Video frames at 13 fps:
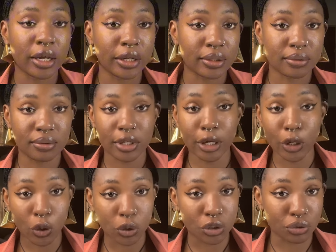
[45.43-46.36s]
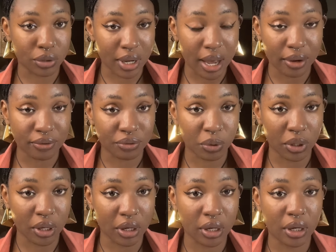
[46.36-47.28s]
a tailor should have,
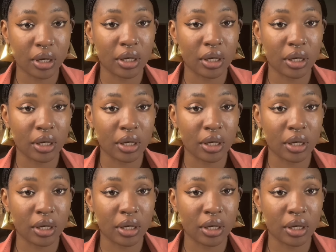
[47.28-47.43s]
okay,